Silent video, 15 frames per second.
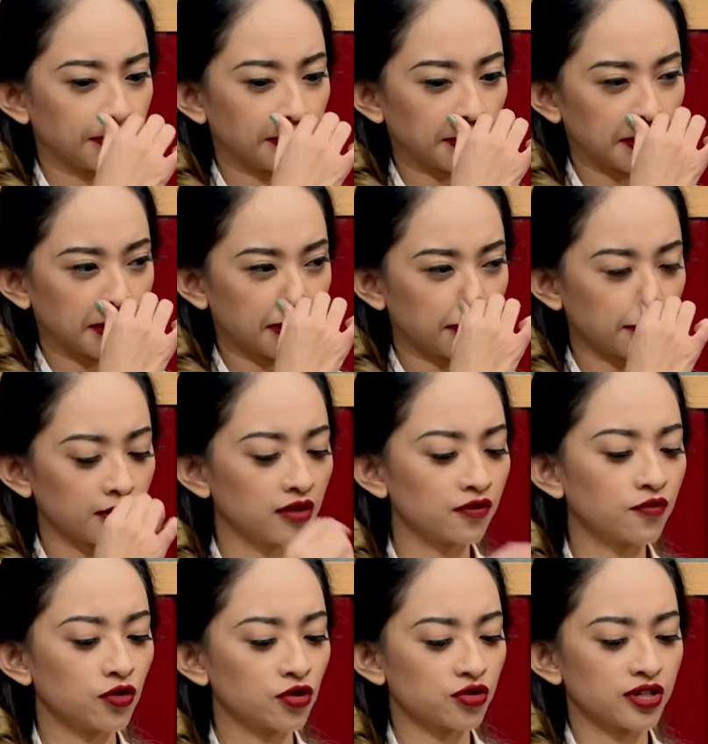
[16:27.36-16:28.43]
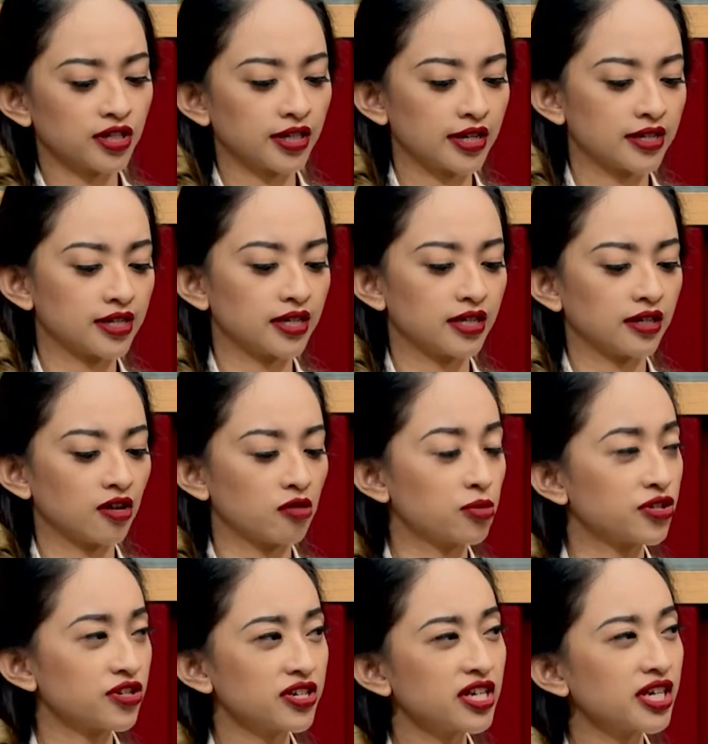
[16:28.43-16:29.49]
uh, uh, fortunate as in the
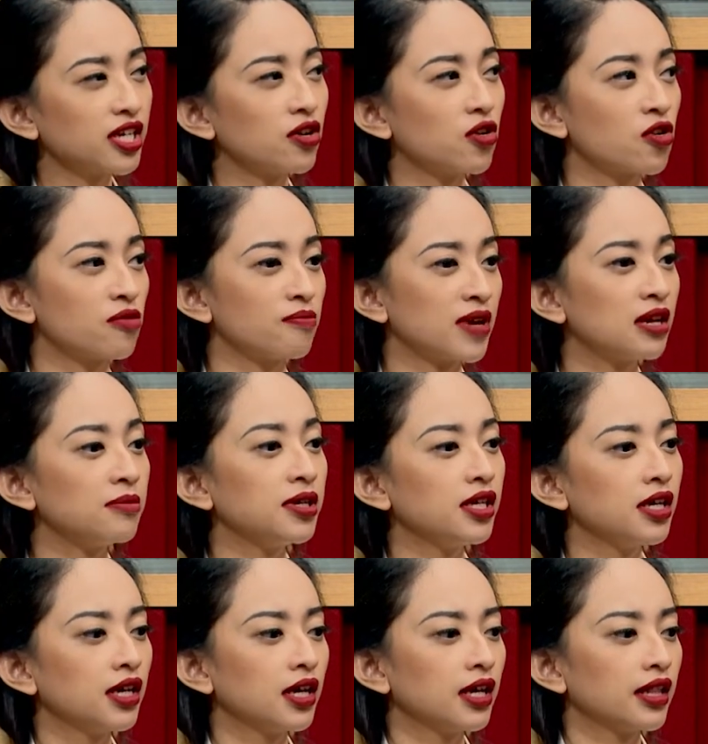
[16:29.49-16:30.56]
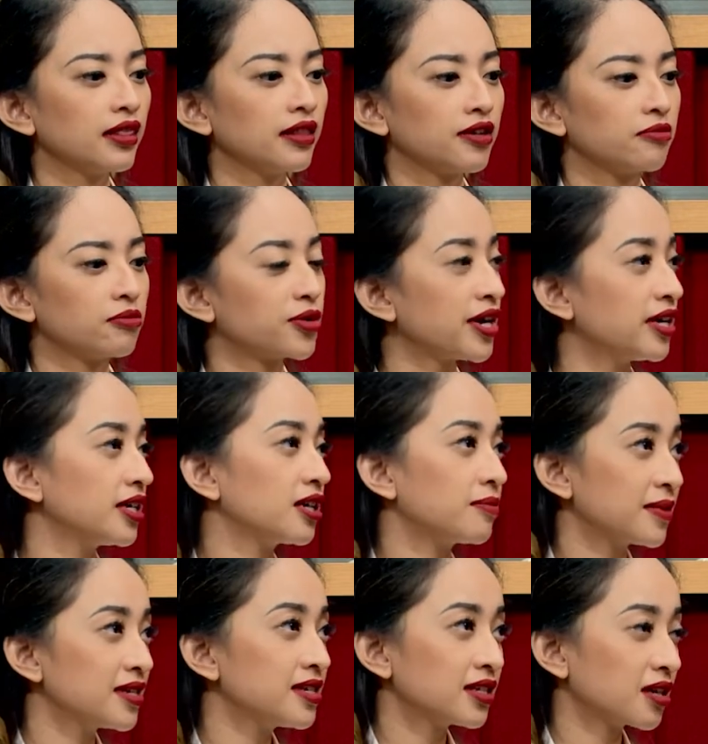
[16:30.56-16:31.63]
opportunity or maybe their brain
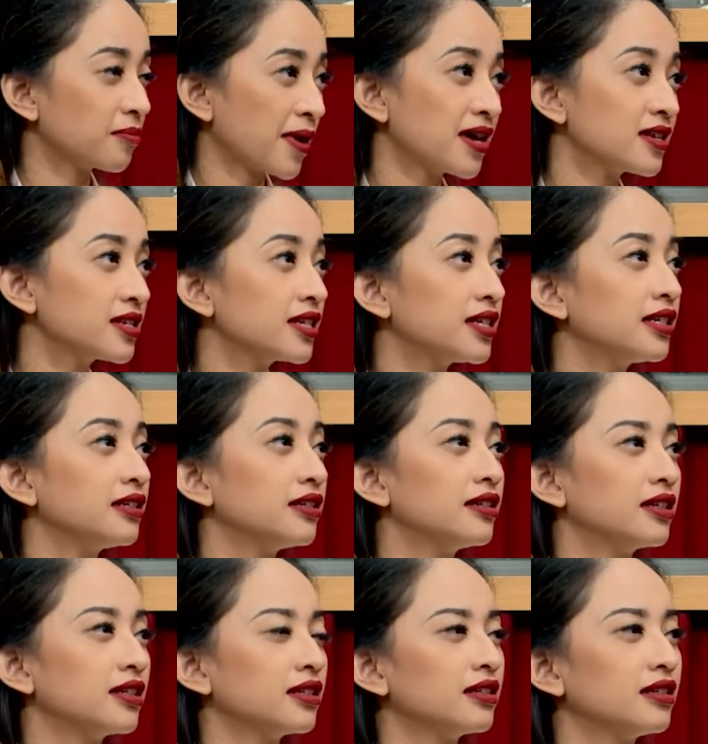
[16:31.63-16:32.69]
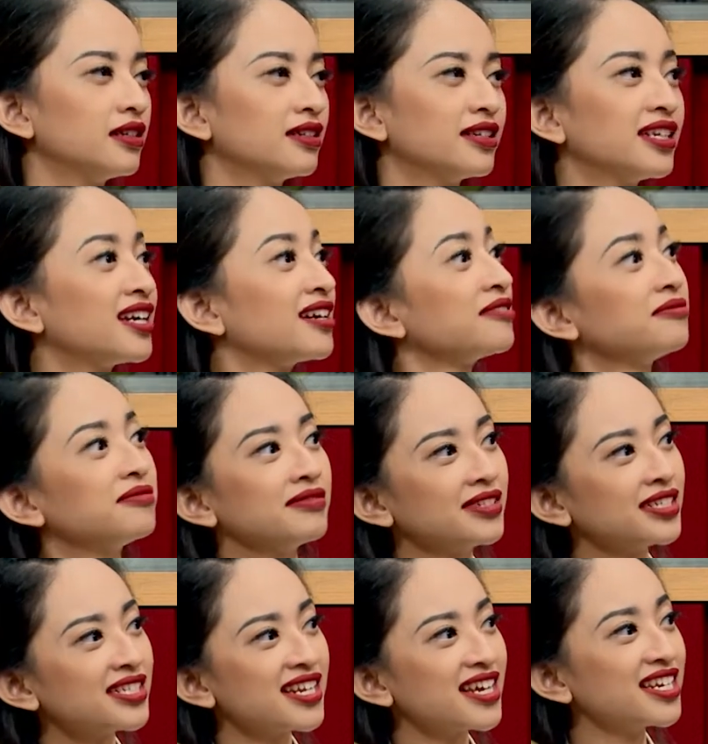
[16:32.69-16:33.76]
capac capacity the, the, yeah
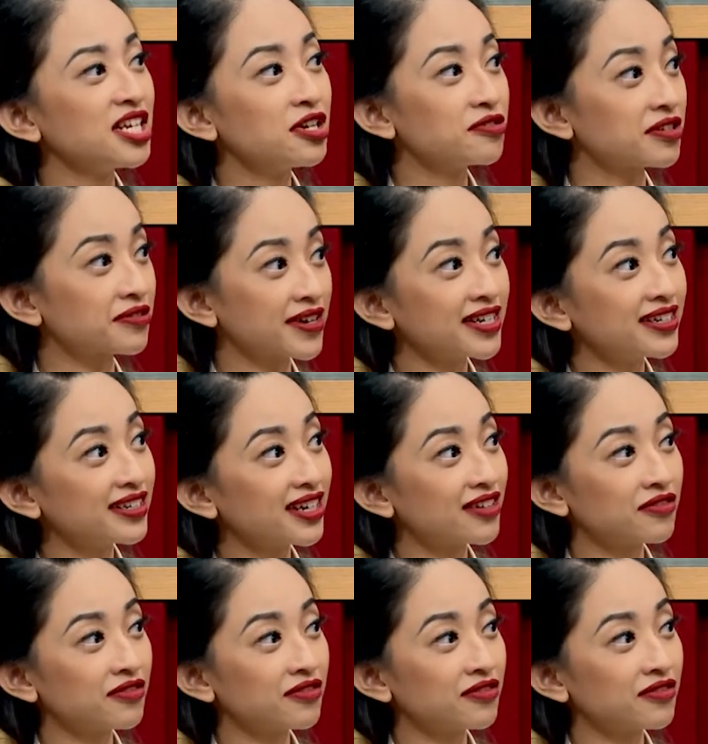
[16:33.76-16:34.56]
it's yeah. not equal right yeah.